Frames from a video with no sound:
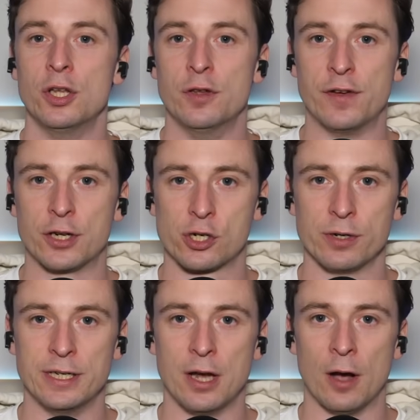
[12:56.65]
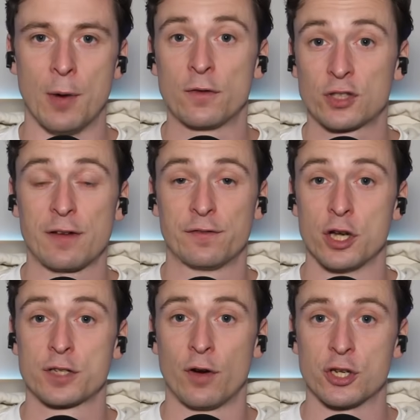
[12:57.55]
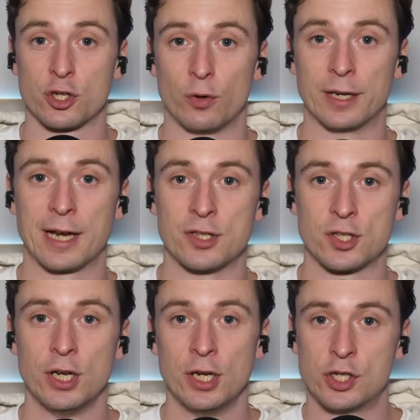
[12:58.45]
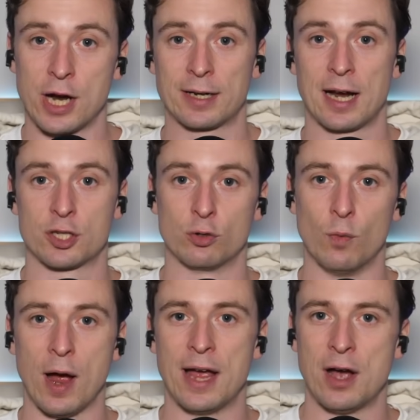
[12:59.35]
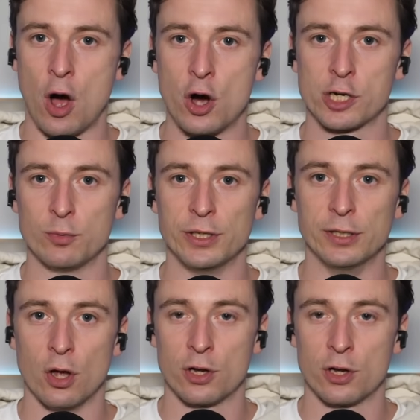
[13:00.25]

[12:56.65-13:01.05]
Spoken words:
the victory, after that first fight, against Jack Catterall, where arguably he